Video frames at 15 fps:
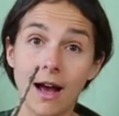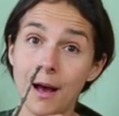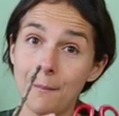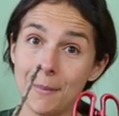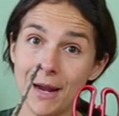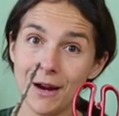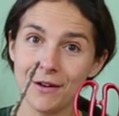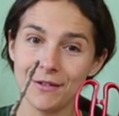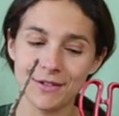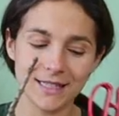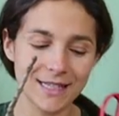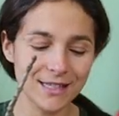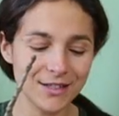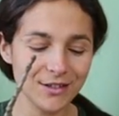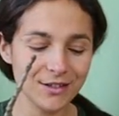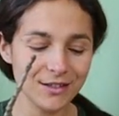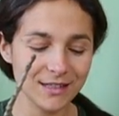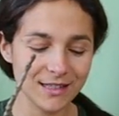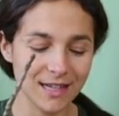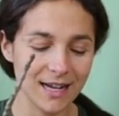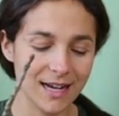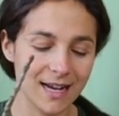a pair of scissors,
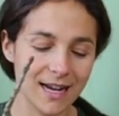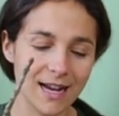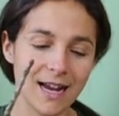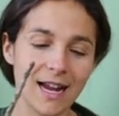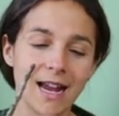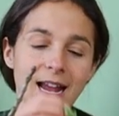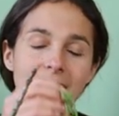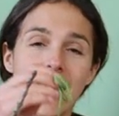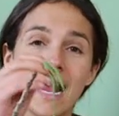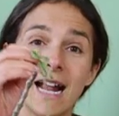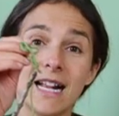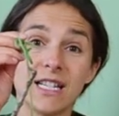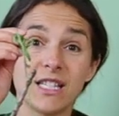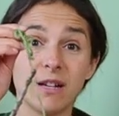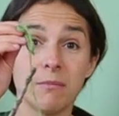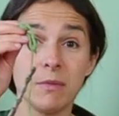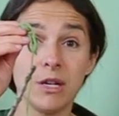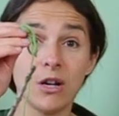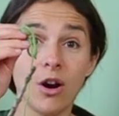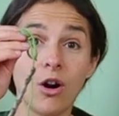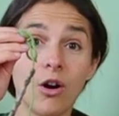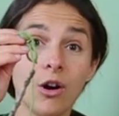and some
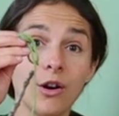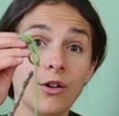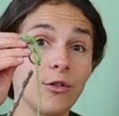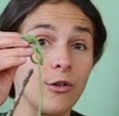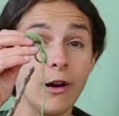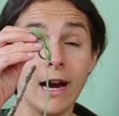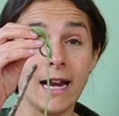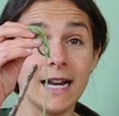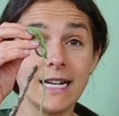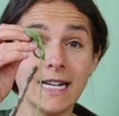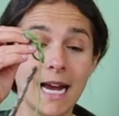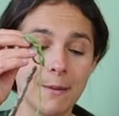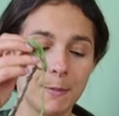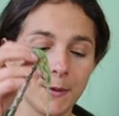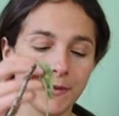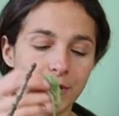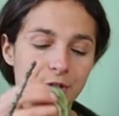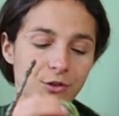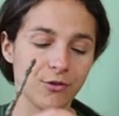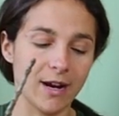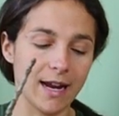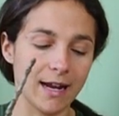yarn or any type of
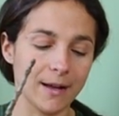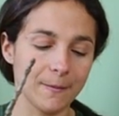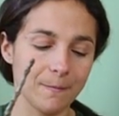string.